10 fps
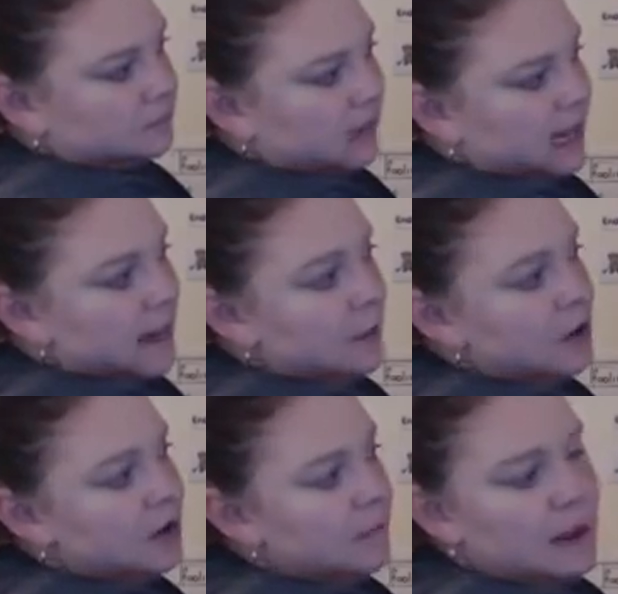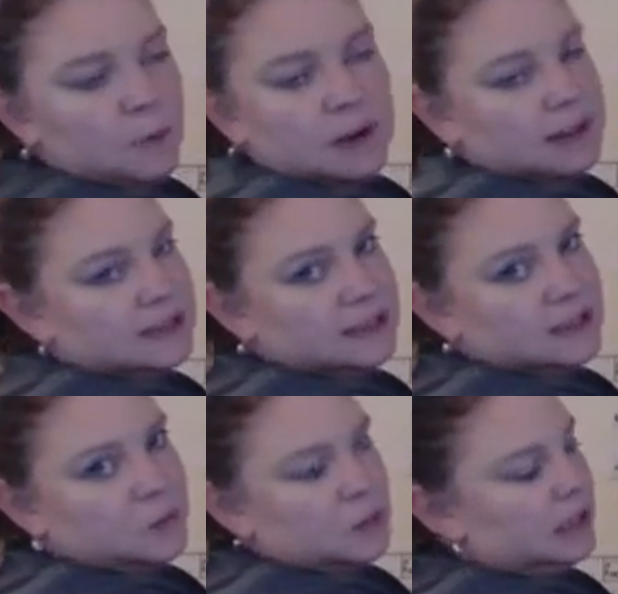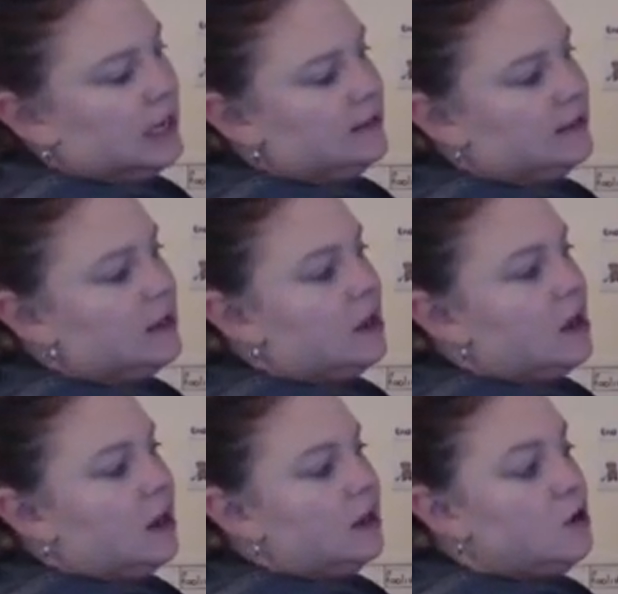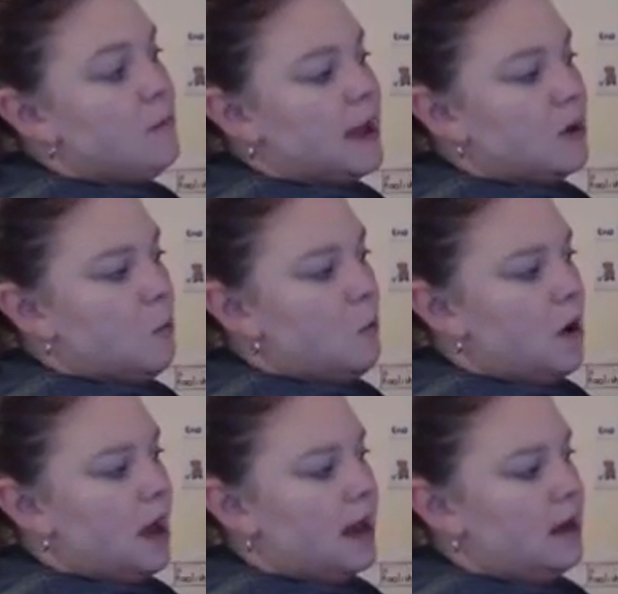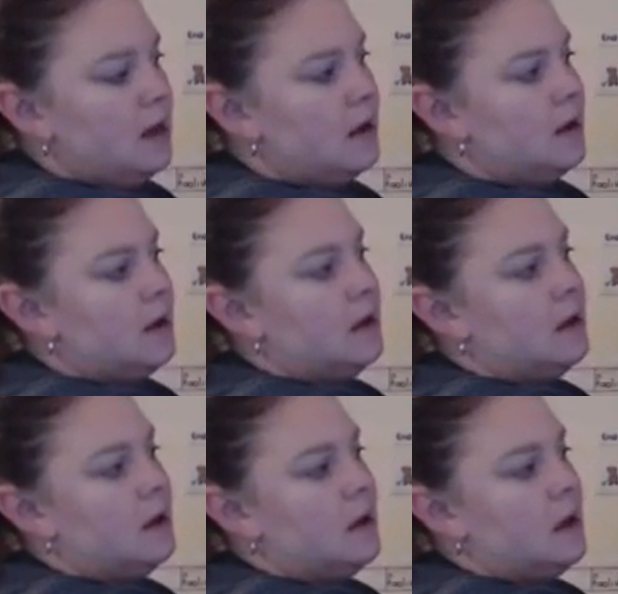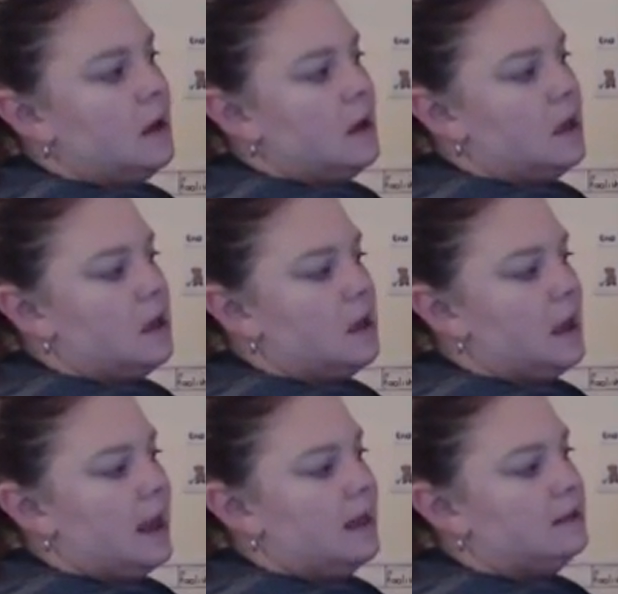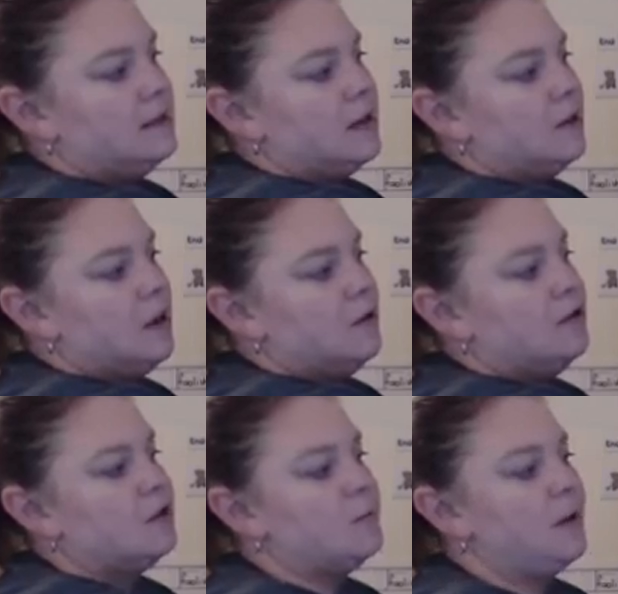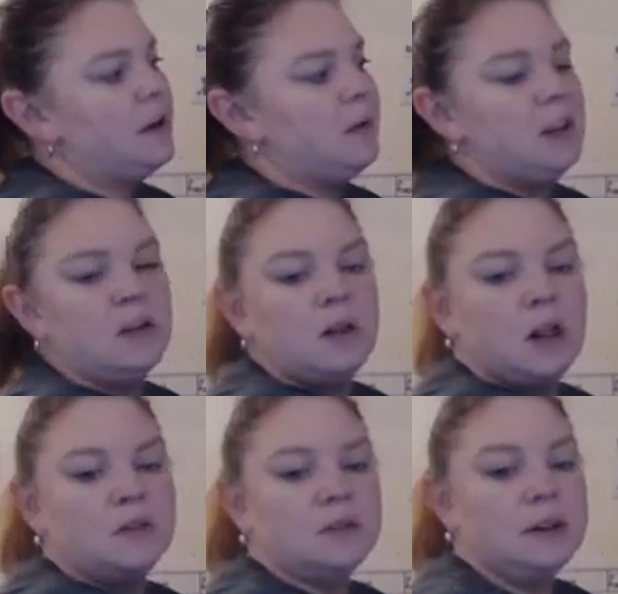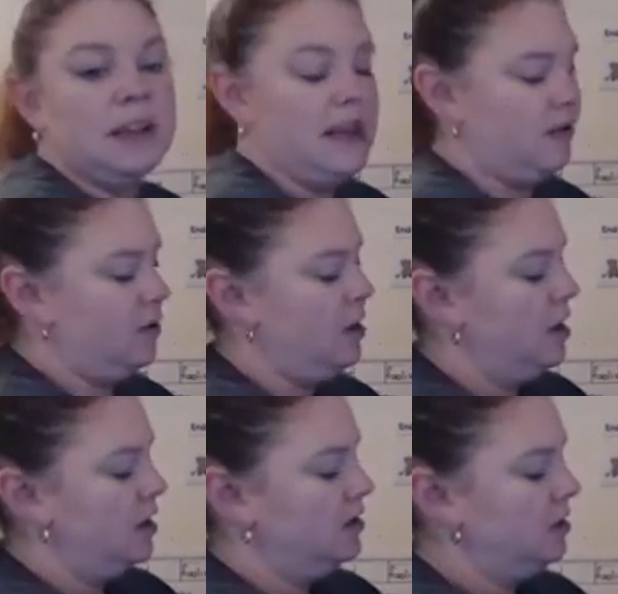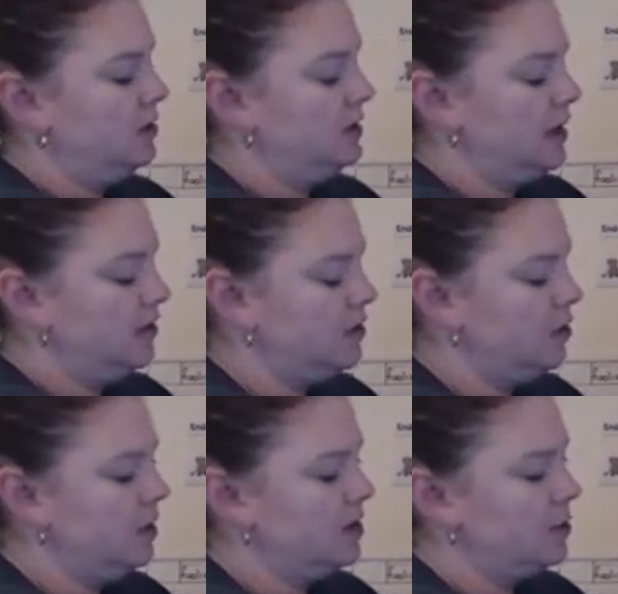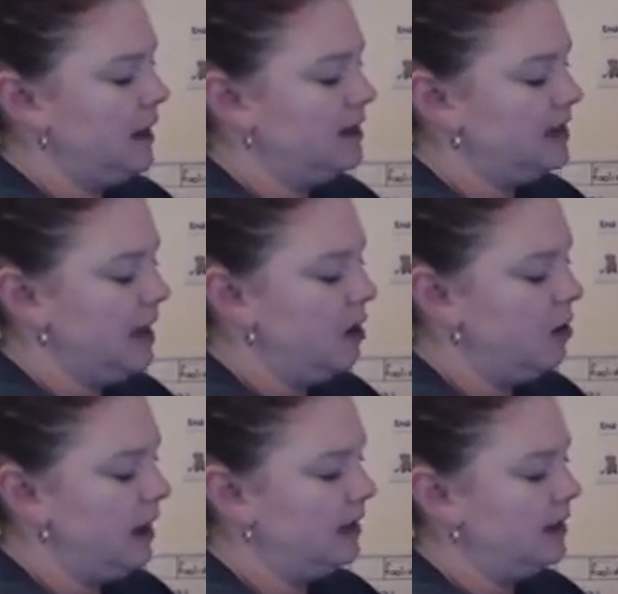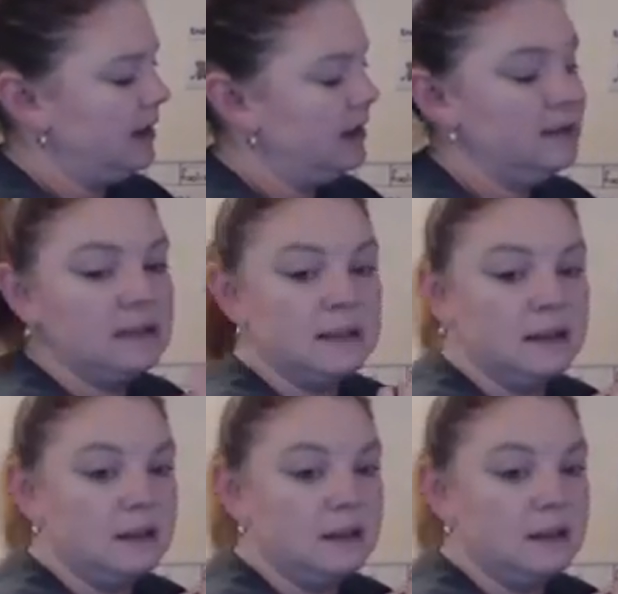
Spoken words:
and I'm only going to make one of these because it's really easy. You make a 1 and a 0. You just put them a little closer together. So instead of doing a space out like this,